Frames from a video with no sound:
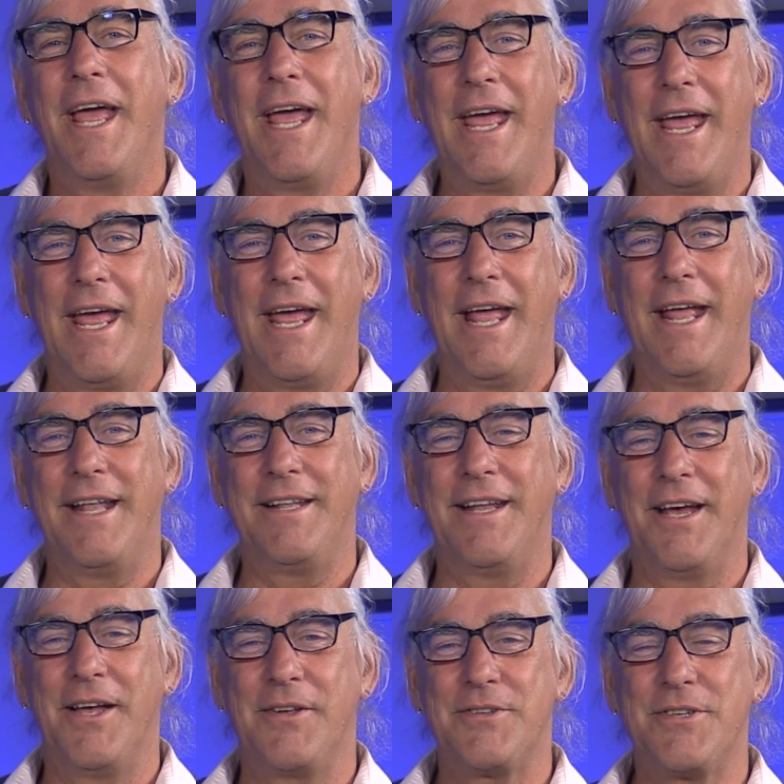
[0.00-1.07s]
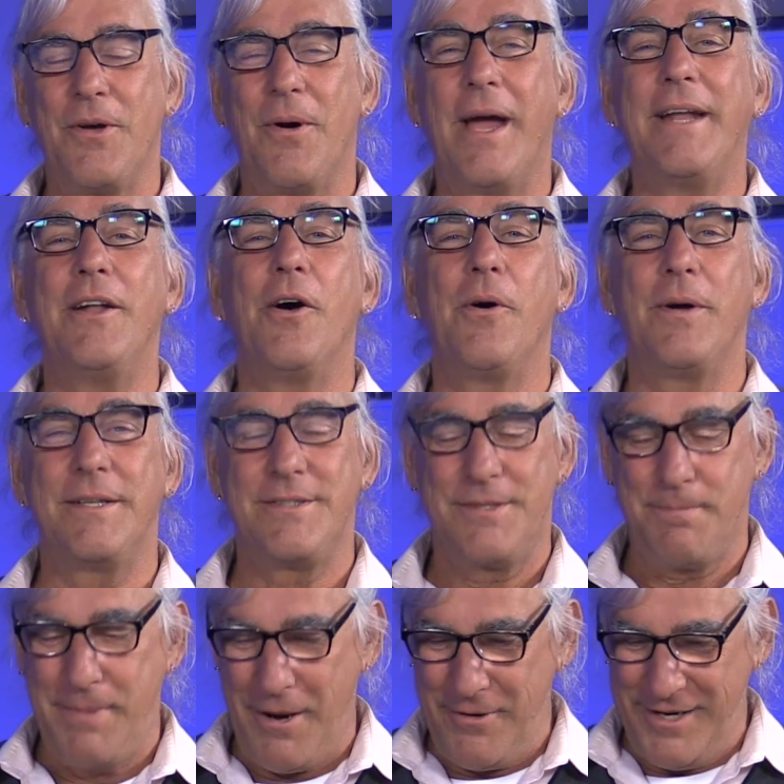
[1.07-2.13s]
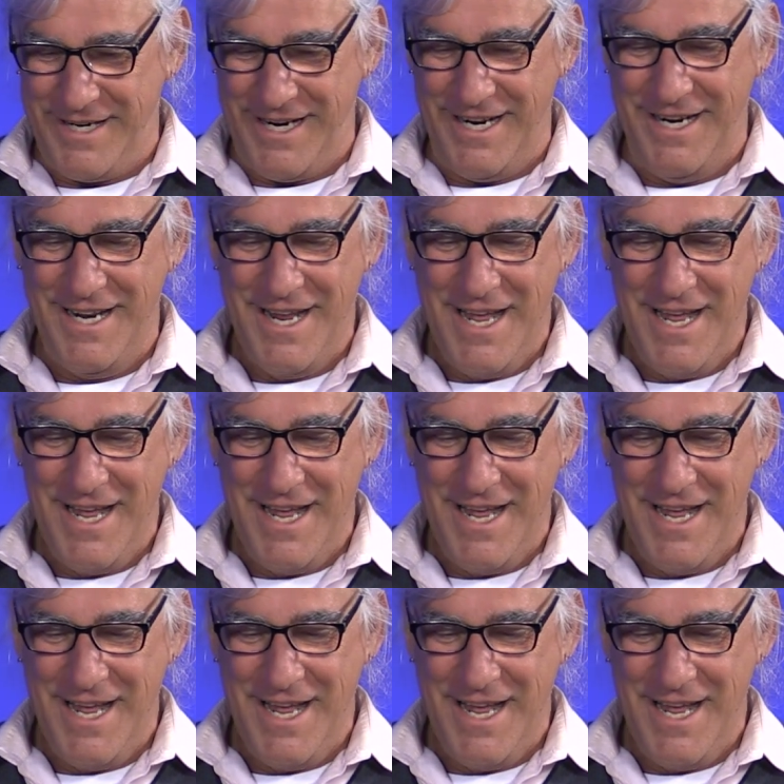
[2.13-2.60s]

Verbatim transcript: and uh, so I know it's Paradis.